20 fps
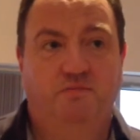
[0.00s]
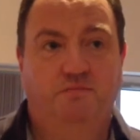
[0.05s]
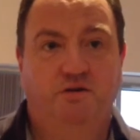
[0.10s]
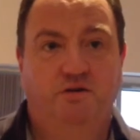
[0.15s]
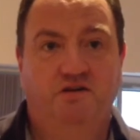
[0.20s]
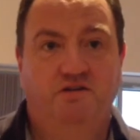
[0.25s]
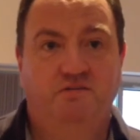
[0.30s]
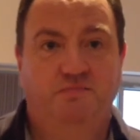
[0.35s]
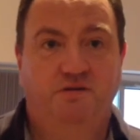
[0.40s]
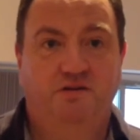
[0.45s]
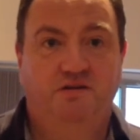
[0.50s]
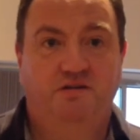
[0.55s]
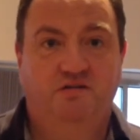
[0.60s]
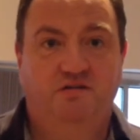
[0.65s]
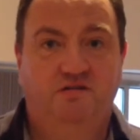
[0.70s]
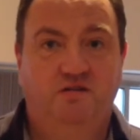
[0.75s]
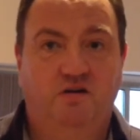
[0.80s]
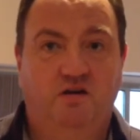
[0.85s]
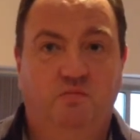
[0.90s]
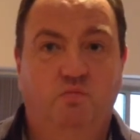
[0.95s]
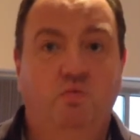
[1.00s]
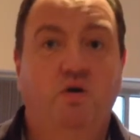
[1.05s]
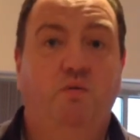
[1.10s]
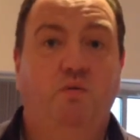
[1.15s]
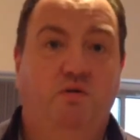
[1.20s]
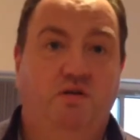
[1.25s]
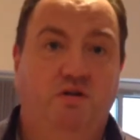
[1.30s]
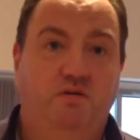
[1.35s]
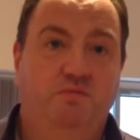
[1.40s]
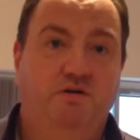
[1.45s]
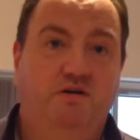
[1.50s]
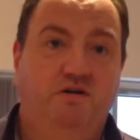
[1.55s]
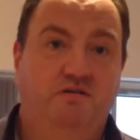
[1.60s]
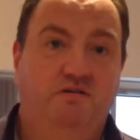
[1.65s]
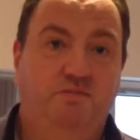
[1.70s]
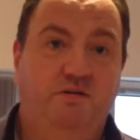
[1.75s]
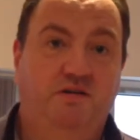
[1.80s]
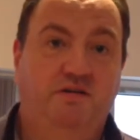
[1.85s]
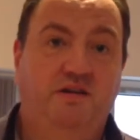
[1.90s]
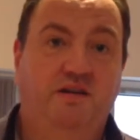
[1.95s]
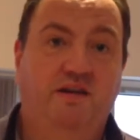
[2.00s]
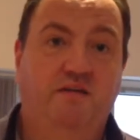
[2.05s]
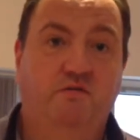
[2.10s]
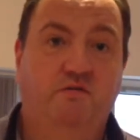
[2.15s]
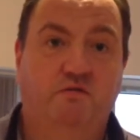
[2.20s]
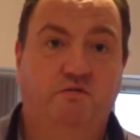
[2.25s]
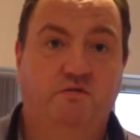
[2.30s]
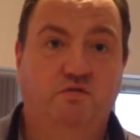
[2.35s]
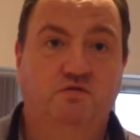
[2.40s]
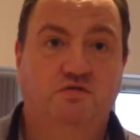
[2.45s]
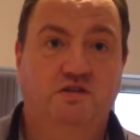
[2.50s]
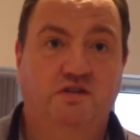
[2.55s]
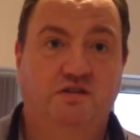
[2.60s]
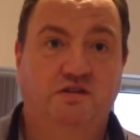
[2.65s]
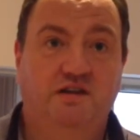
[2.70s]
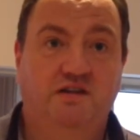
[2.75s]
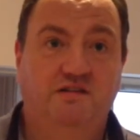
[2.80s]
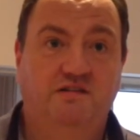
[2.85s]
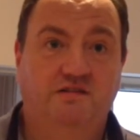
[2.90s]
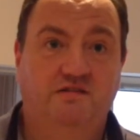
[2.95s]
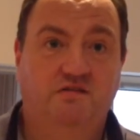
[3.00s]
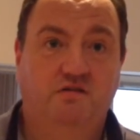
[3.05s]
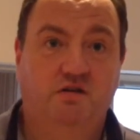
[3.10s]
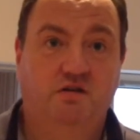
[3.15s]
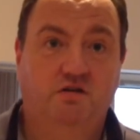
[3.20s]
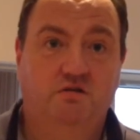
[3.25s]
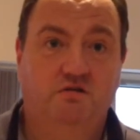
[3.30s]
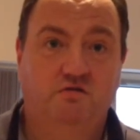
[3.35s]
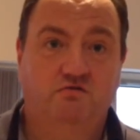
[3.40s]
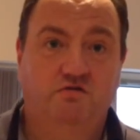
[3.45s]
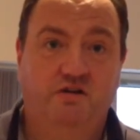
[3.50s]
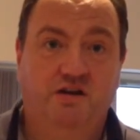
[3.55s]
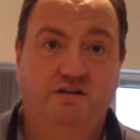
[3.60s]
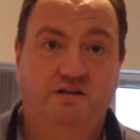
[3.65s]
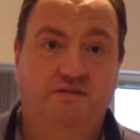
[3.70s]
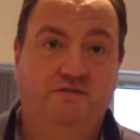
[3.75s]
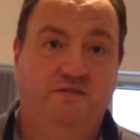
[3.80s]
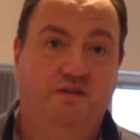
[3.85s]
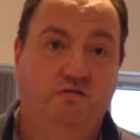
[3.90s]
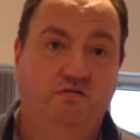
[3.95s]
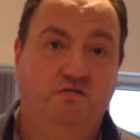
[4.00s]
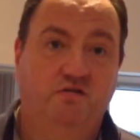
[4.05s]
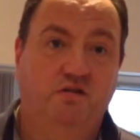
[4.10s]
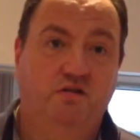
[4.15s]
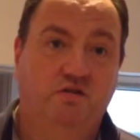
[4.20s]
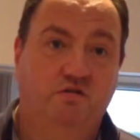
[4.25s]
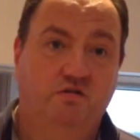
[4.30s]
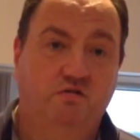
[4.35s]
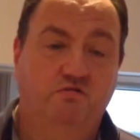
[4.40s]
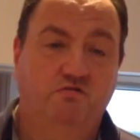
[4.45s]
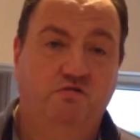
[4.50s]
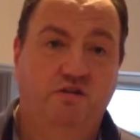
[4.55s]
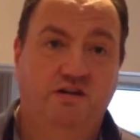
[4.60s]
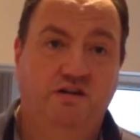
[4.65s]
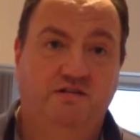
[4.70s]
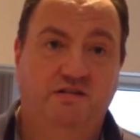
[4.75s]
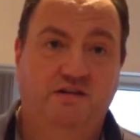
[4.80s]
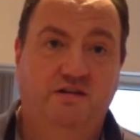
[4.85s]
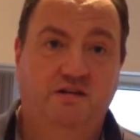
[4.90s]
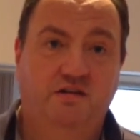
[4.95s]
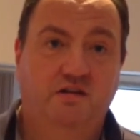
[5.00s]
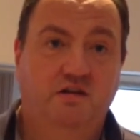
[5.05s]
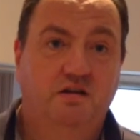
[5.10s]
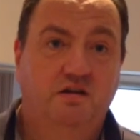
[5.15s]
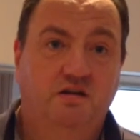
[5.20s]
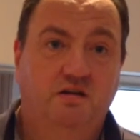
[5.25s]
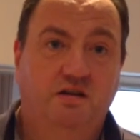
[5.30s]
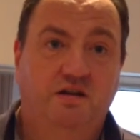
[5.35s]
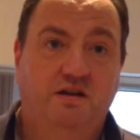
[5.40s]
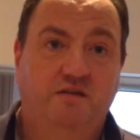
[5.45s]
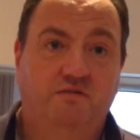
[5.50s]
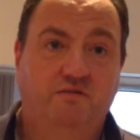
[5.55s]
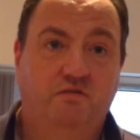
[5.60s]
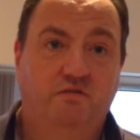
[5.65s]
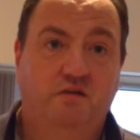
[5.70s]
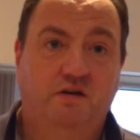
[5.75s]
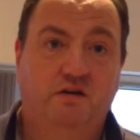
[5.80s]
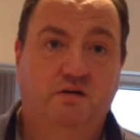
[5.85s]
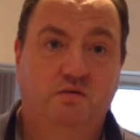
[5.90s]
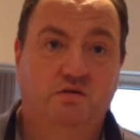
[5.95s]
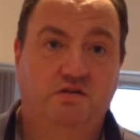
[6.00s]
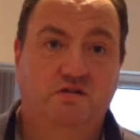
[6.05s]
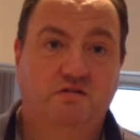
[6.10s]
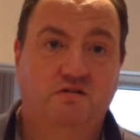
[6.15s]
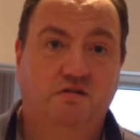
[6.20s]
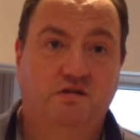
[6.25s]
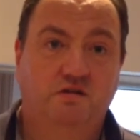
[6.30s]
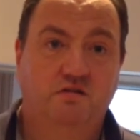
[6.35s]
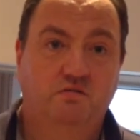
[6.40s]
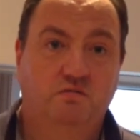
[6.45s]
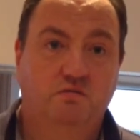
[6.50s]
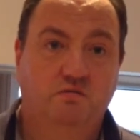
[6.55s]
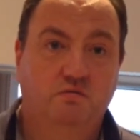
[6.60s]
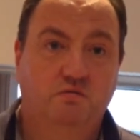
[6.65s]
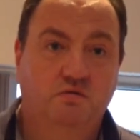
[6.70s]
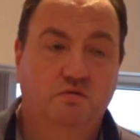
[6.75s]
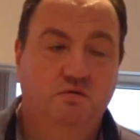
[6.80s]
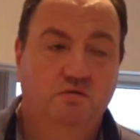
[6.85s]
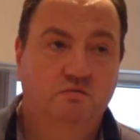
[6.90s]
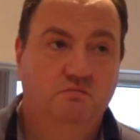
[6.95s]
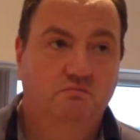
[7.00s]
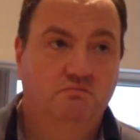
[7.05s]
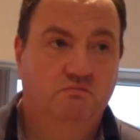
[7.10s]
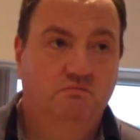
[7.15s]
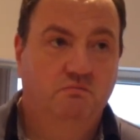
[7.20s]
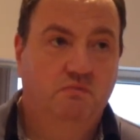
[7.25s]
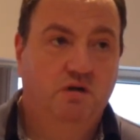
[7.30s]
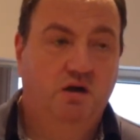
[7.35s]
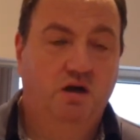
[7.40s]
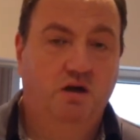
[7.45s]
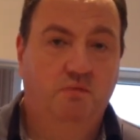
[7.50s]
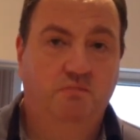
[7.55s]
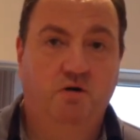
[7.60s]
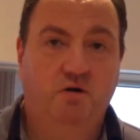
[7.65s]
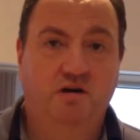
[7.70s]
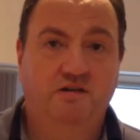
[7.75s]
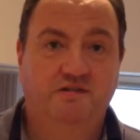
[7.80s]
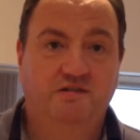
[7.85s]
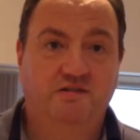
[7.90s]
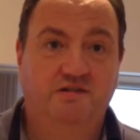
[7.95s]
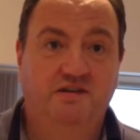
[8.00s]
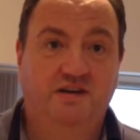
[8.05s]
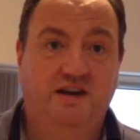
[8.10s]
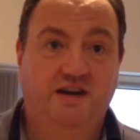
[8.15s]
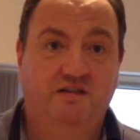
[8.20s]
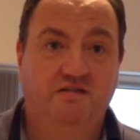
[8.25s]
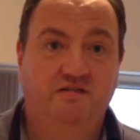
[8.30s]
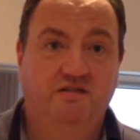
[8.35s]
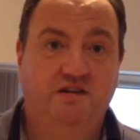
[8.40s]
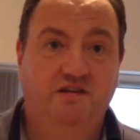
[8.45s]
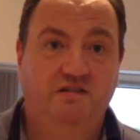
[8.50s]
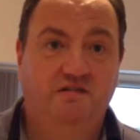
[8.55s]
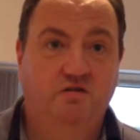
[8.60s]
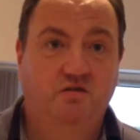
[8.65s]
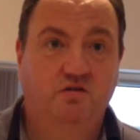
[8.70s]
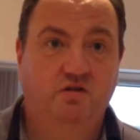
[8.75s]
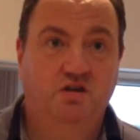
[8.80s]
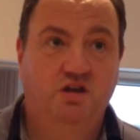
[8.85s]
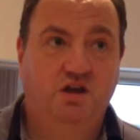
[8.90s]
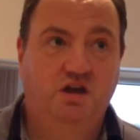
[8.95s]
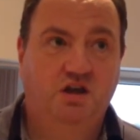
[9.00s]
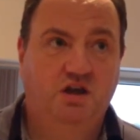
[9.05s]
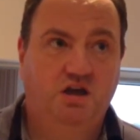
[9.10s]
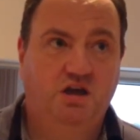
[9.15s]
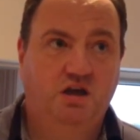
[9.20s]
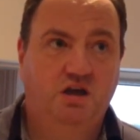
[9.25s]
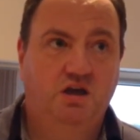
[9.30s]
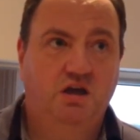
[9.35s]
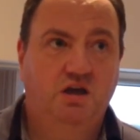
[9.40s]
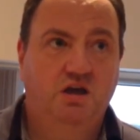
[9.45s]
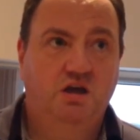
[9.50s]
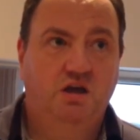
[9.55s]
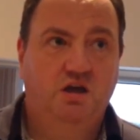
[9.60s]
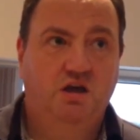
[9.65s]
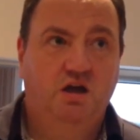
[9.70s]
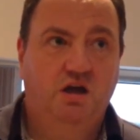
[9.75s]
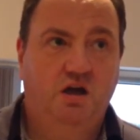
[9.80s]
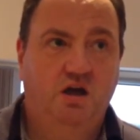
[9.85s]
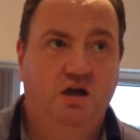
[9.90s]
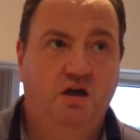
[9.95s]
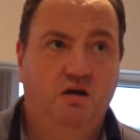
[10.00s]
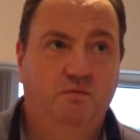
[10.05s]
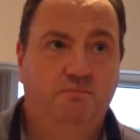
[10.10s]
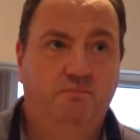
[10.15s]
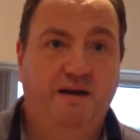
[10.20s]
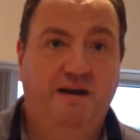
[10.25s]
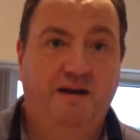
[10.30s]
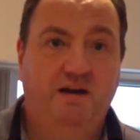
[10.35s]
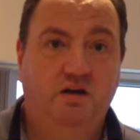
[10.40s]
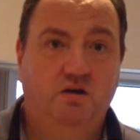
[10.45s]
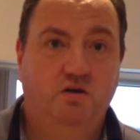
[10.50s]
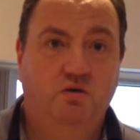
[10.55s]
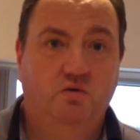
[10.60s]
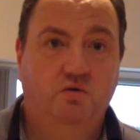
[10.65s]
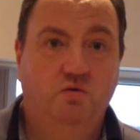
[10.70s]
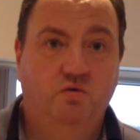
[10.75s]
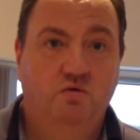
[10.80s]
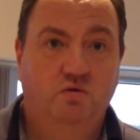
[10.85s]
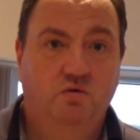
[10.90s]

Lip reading: to purse bids and we win the purse bid, then they've got 14 days to sign contracts. If they don't sign the contracts, then they have to relinquish the title. Isaac's announced he's on the Bellew